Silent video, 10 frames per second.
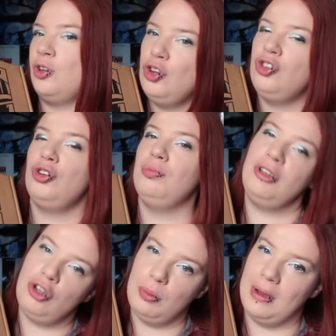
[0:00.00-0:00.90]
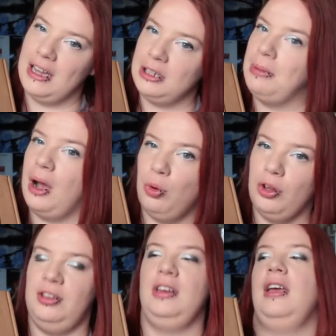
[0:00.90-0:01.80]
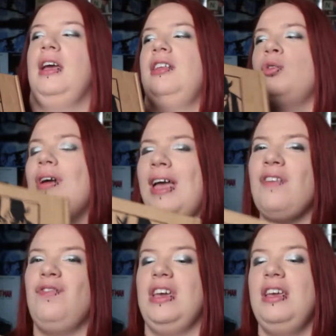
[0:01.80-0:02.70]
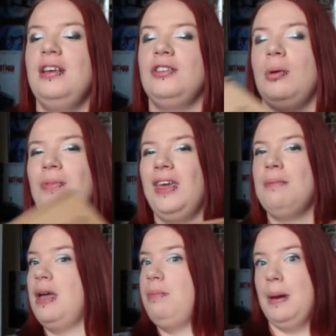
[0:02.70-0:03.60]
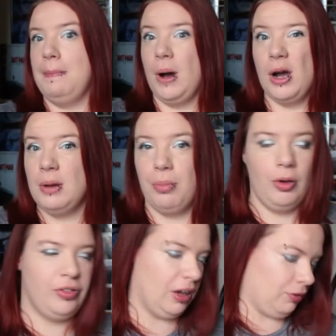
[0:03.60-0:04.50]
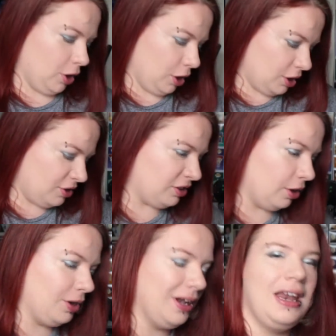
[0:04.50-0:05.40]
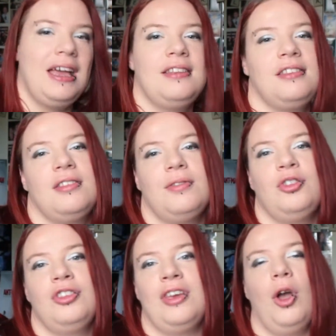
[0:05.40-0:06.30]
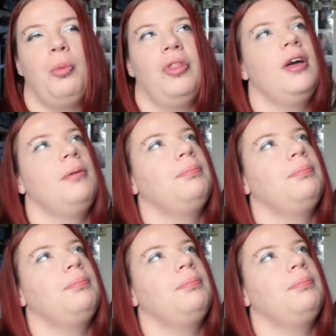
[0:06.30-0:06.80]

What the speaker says: it shouldn't be too bad no matter what's in here. It's quite heavy, so I'm thinking maybe a mug, but I obviously haven't looked, so let's just get on with it.